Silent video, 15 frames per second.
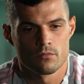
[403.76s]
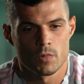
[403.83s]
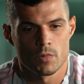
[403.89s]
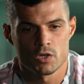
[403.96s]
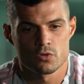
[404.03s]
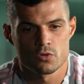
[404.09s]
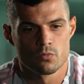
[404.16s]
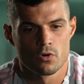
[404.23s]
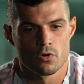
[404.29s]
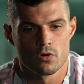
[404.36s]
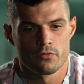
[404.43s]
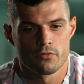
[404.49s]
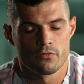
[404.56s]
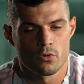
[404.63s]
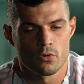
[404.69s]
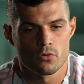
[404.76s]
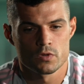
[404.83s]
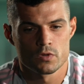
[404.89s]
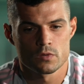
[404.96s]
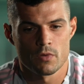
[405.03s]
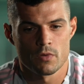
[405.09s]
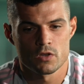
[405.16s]
much more
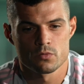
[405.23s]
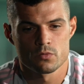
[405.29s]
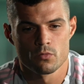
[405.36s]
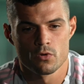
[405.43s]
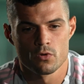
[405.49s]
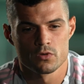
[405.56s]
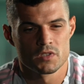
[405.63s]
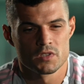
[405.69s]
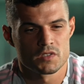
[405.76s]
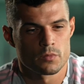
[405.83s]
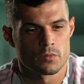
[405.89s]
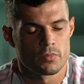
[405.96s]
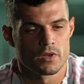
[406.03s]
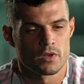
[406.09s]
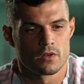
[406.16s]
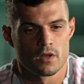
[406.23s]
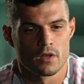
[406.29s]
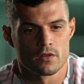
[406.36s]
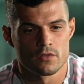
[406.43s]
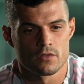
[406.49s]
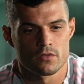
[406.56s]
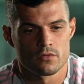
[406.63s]
focused, much more disciplined,
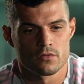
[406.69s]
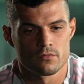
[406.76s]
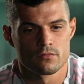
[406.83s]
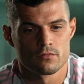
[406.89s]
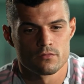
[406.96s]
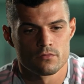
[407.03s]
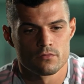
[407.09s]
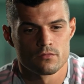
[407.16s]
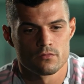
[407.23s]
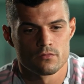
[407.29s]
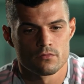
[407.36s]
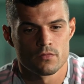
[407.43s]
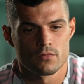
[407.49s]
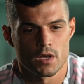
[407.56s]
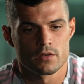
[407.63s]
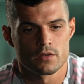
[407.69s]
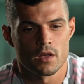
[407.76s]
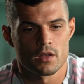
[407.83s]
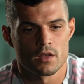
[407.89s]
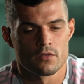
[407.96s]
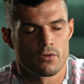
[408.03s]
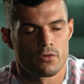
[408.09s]
and I
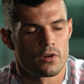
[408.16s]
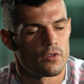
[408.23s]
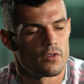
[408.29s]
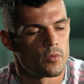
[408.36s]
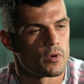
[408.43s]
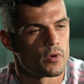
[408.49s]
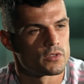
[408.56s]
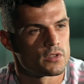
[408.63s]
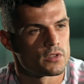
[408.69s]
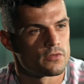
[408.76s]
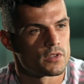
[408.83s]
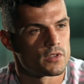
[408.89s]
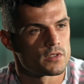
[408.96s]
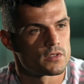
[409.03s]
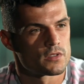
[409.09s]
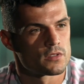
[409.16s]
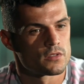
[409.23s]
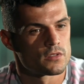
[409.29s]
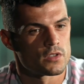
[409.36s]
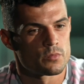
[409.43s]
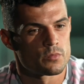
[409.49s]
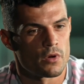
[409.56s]
take it very, very positive,
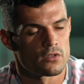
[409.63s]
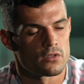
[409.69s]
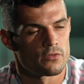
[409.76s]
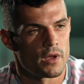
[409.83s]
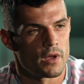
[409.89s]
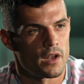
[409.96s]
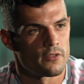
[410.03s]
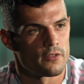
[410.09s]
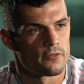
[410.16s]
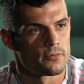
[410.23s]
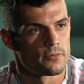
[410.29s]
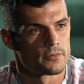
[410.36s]
this part of my life.